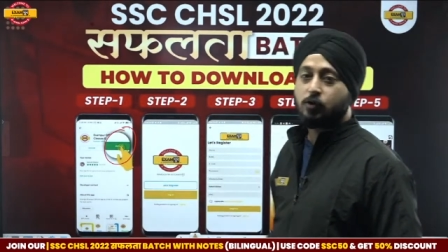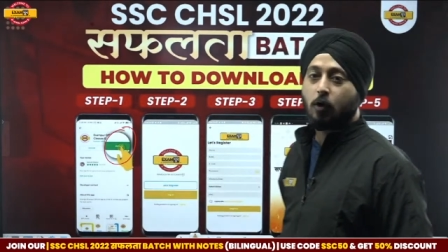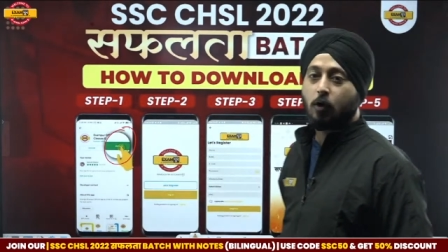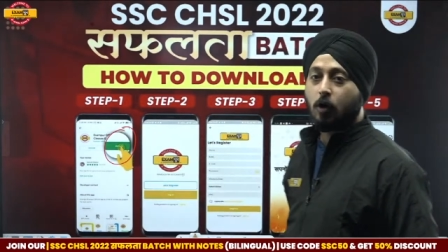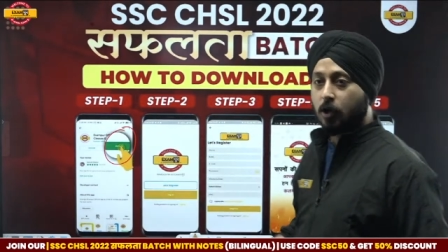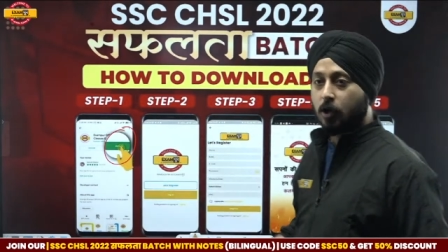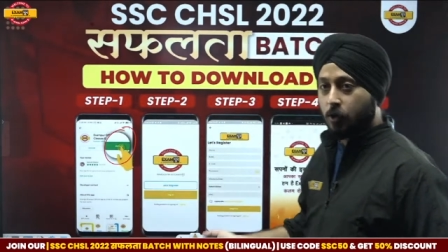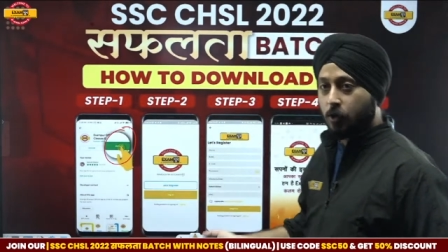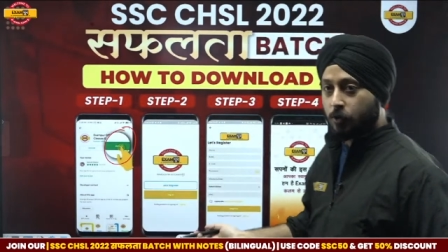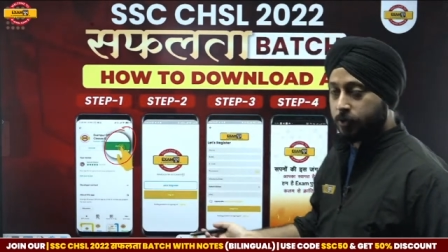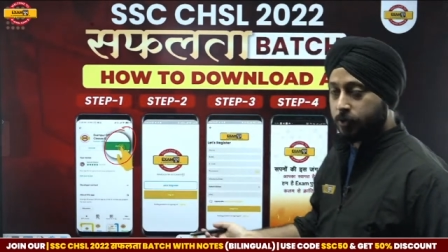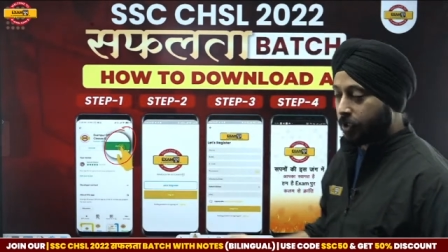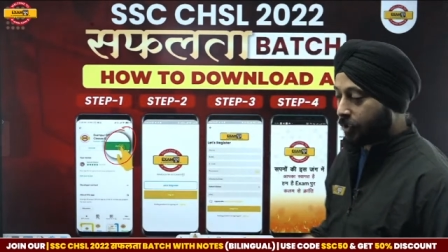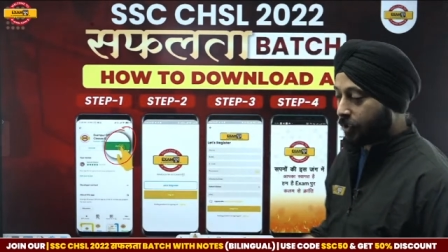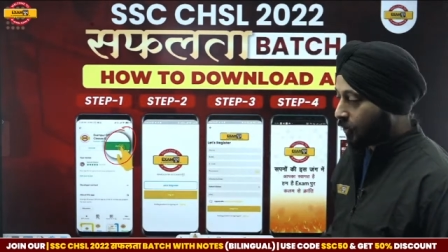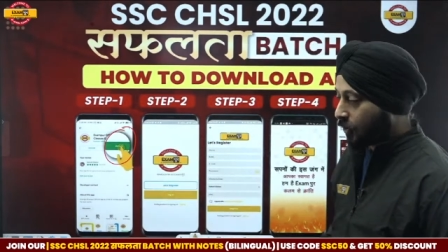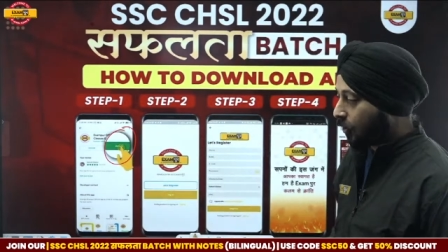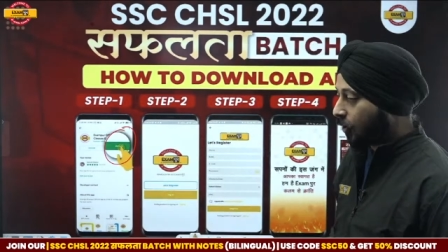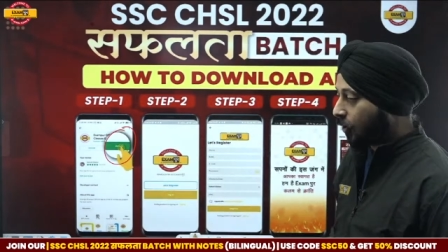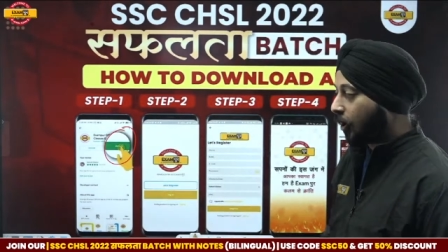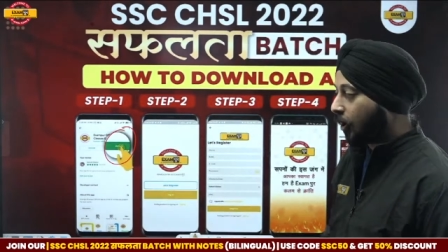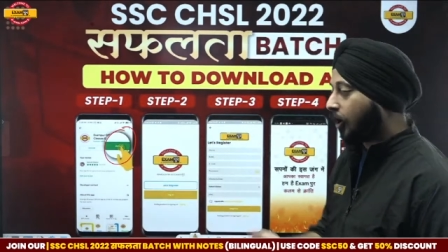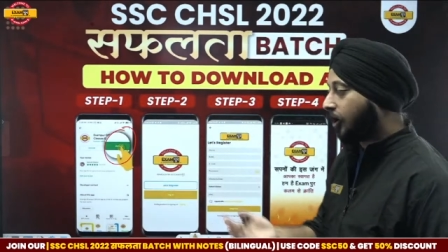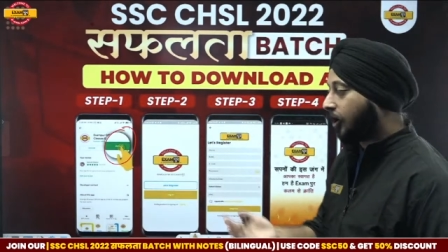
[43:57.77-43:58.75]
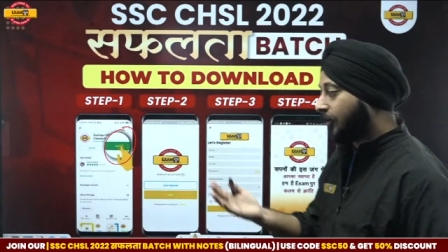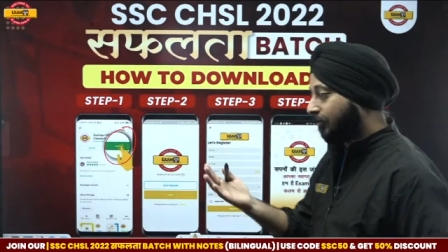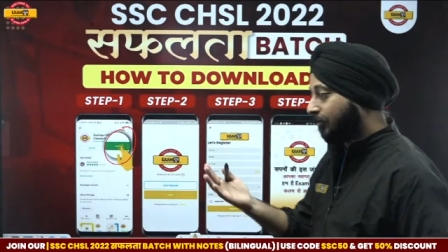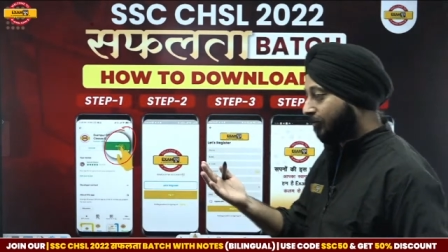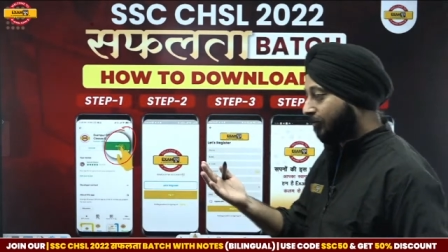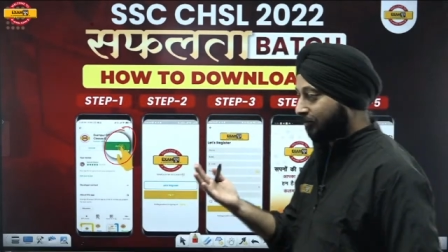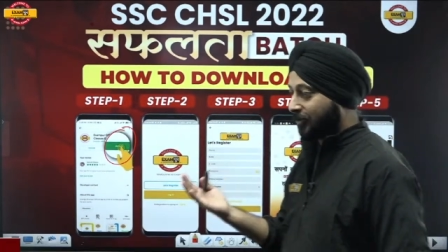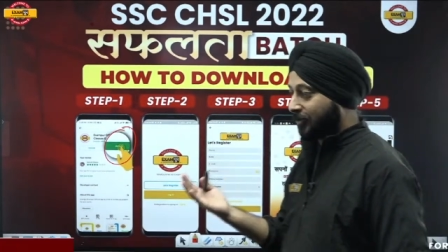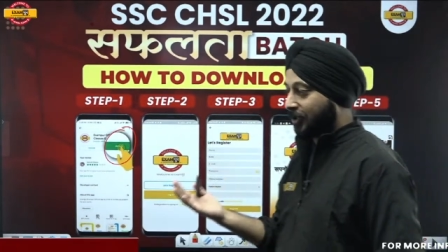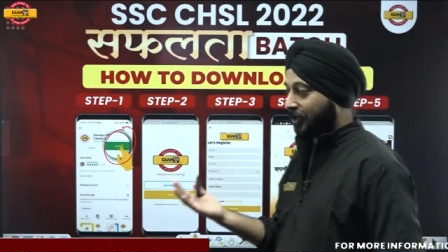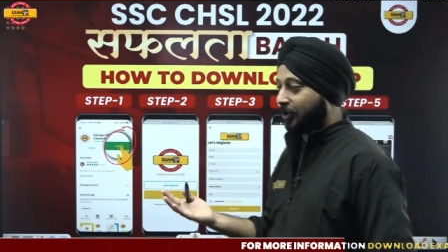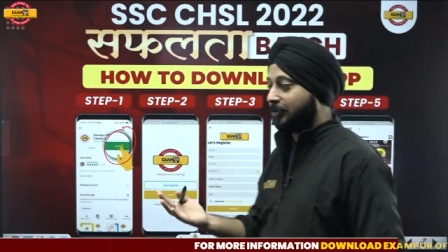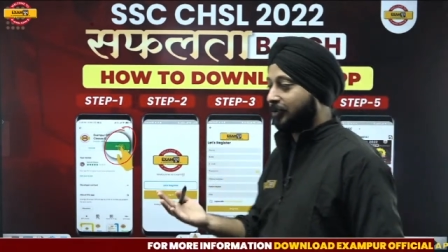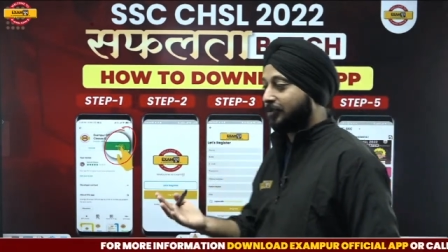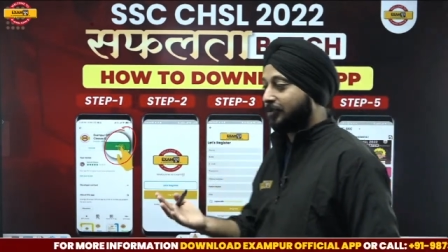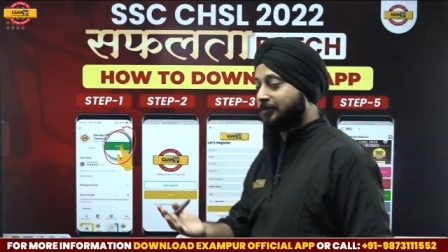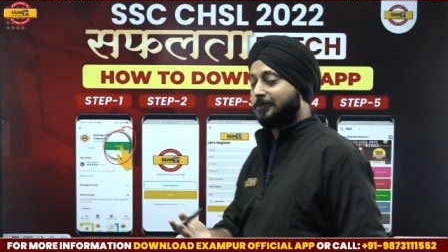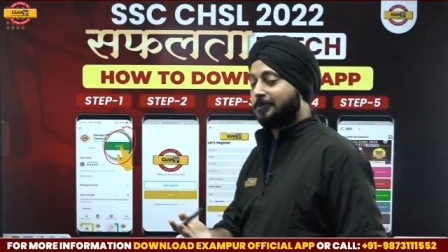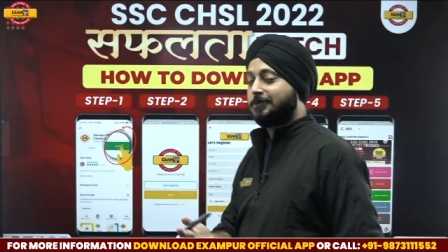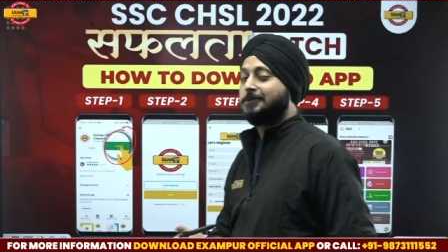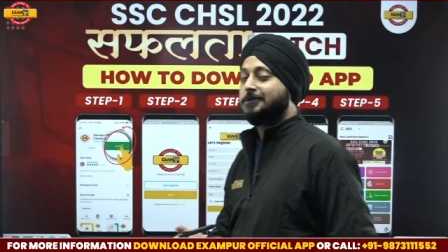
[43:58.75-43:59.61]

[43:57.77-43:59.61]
you all know that you're all you know